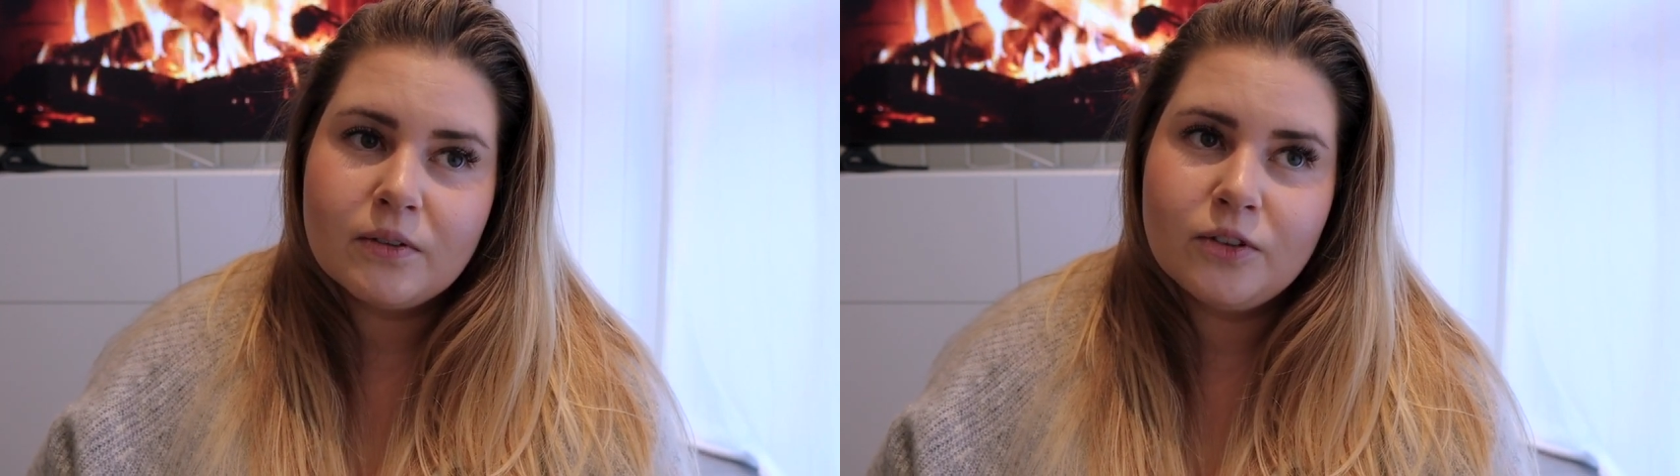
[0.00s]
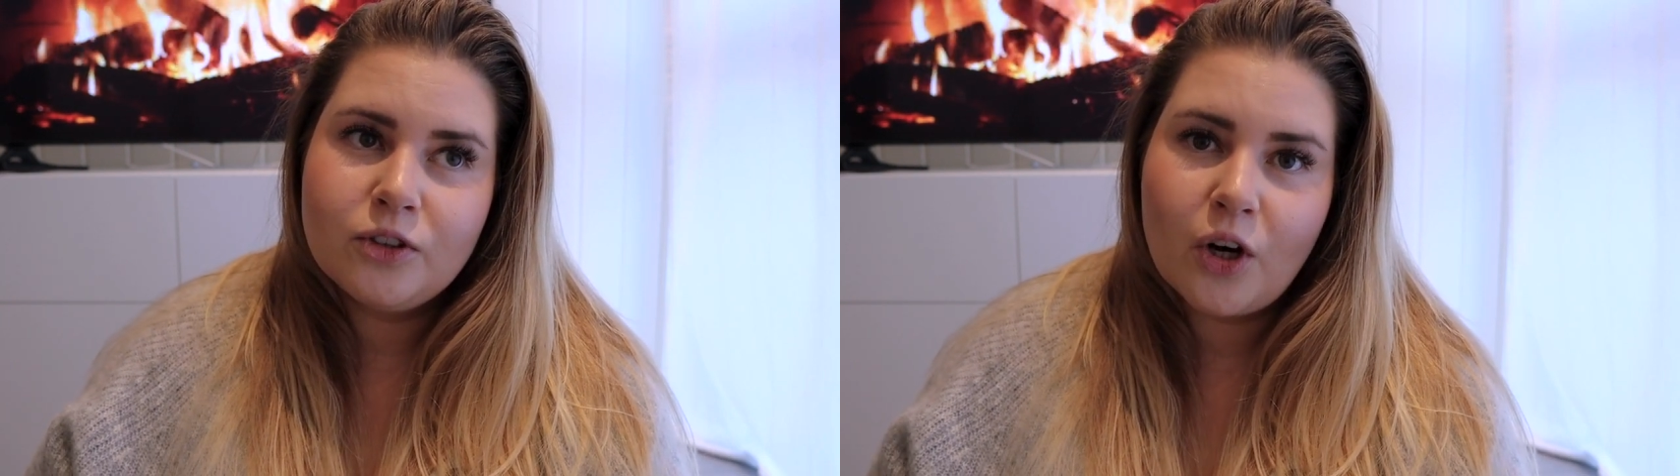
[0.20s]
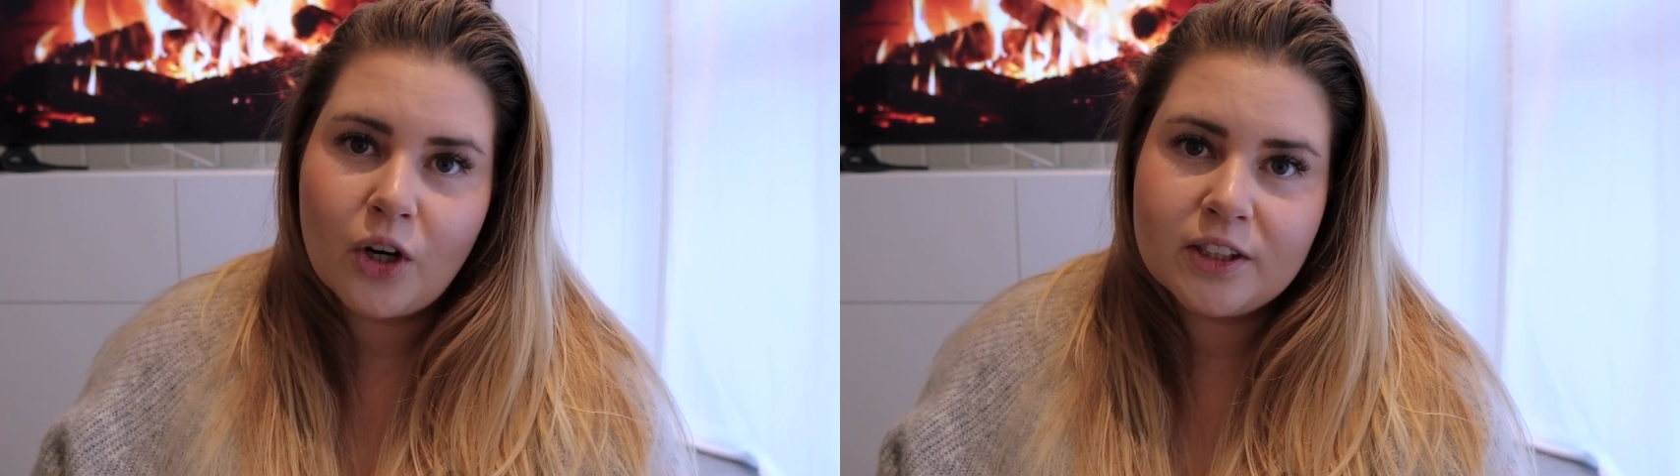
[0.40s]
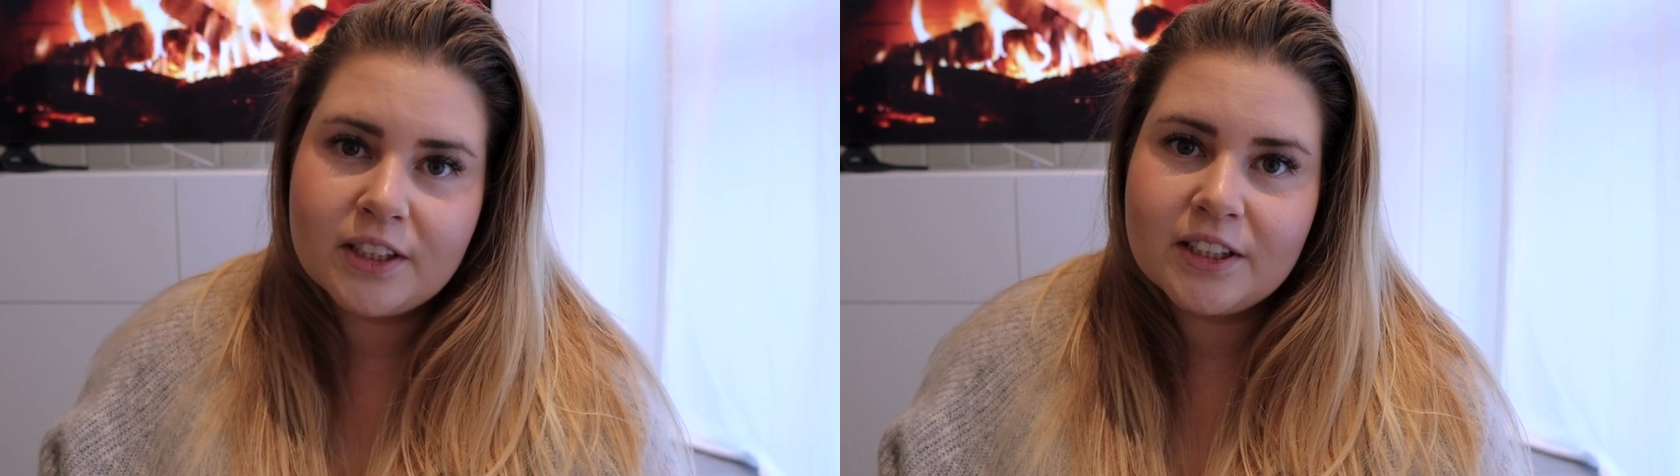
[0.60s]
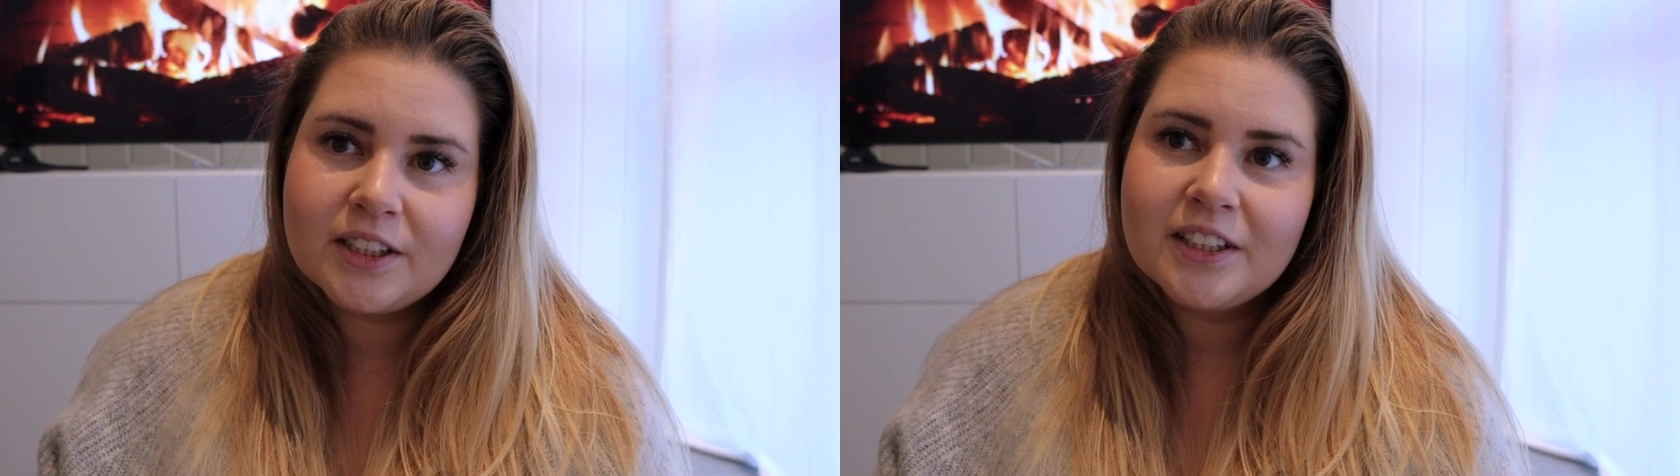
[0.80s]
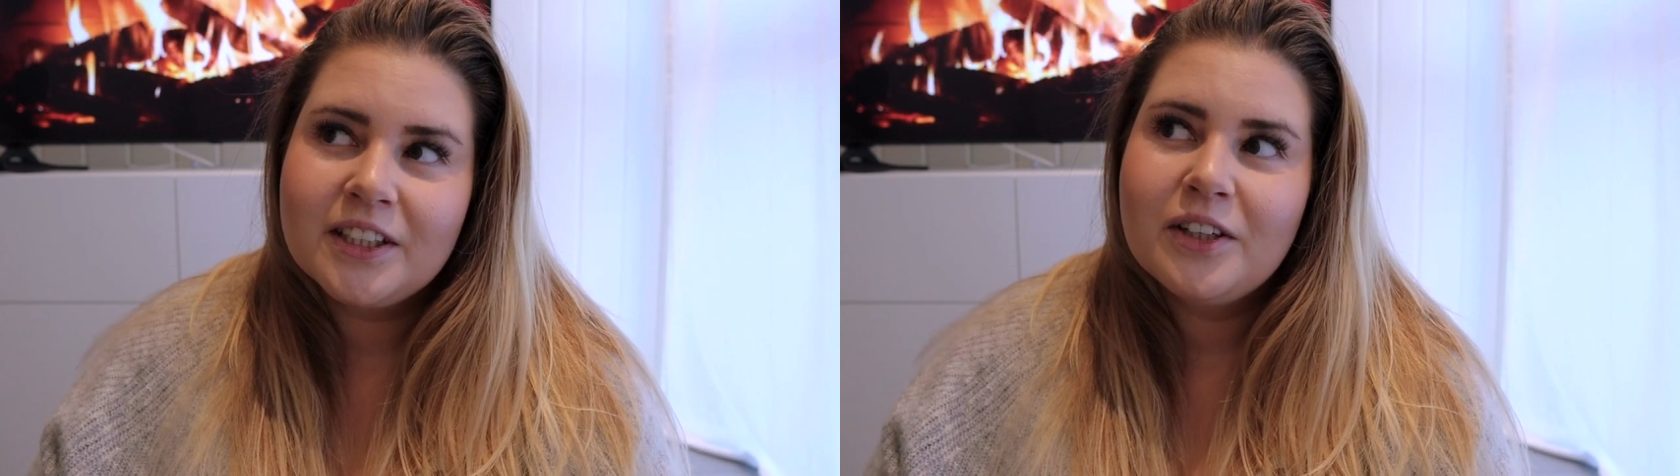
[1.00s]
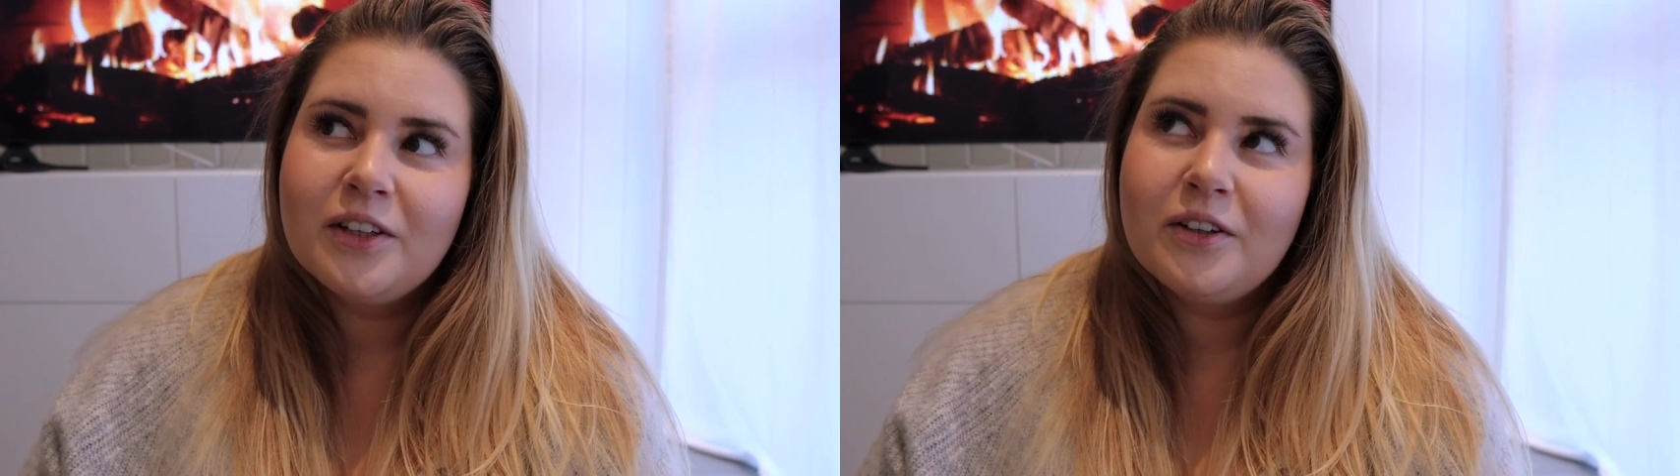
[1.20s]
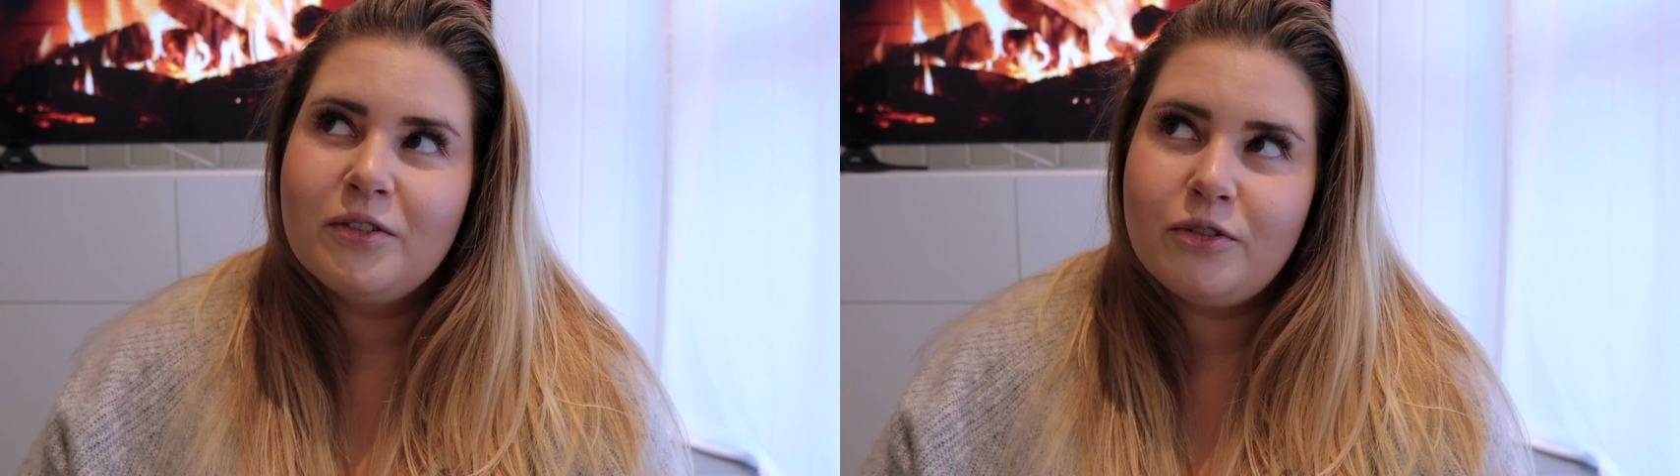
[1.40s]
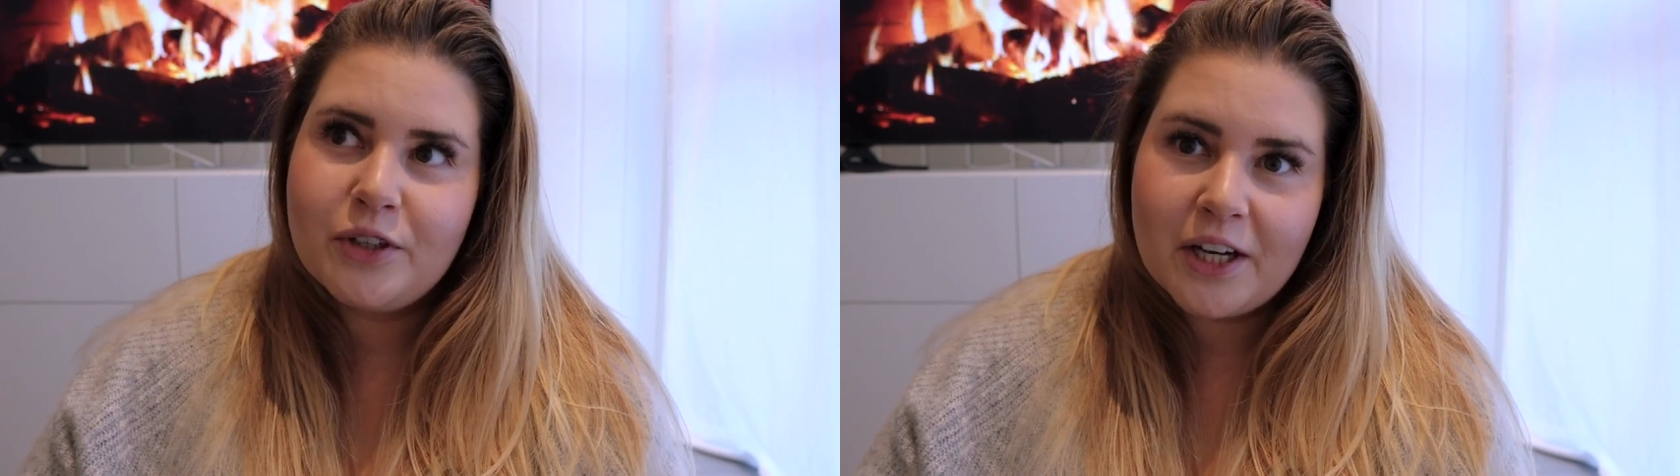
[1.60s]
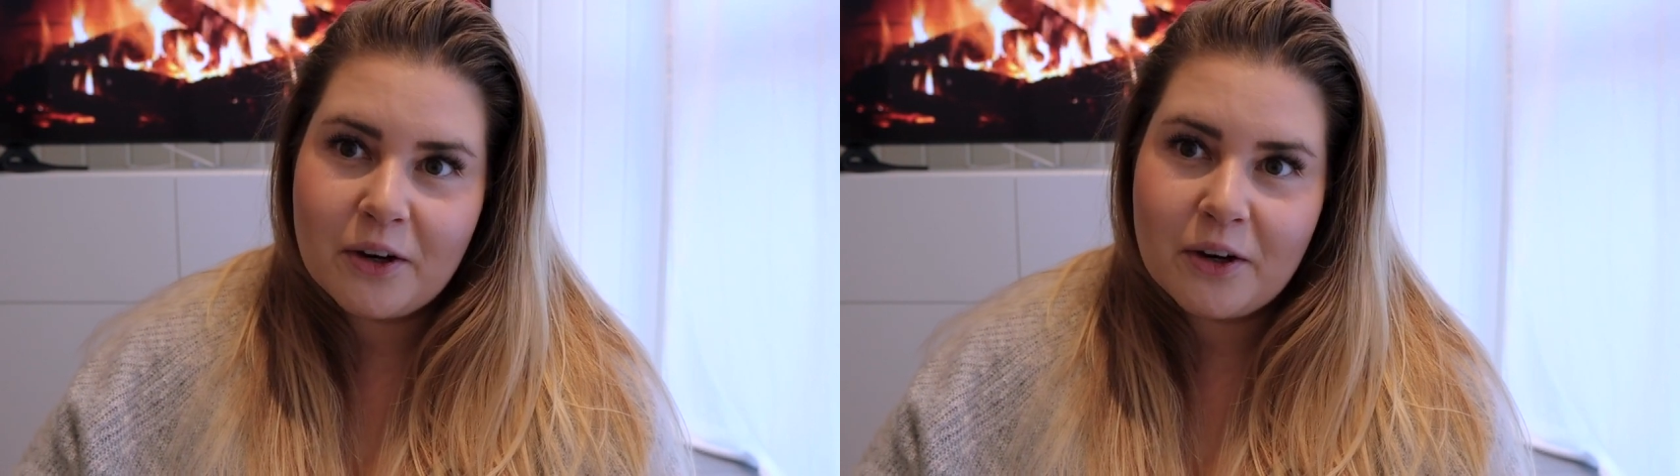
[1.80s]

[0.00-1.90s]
not freak